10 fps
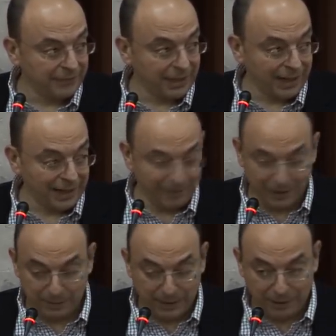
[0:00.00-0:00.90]
And I have
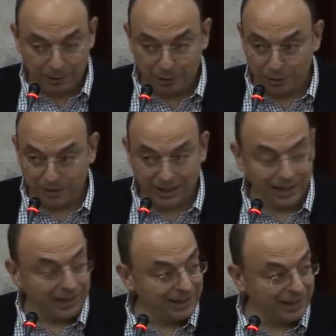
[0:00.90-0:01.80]
explained also the
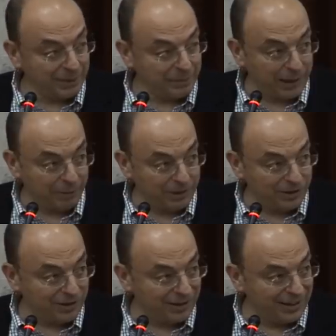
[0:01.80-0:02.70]
criteria by
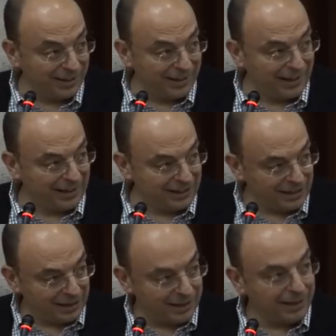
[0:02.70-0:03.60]
which I
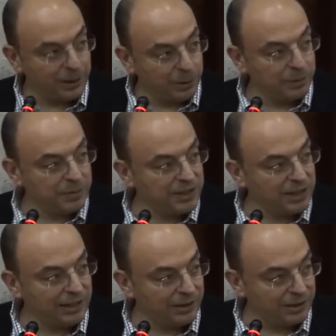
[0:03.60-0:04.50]
set the recruitment
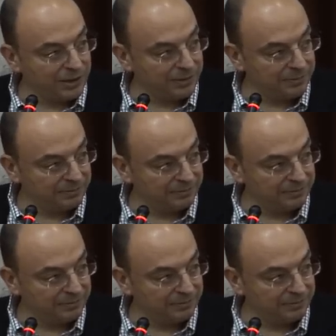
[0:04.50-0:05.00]
standards.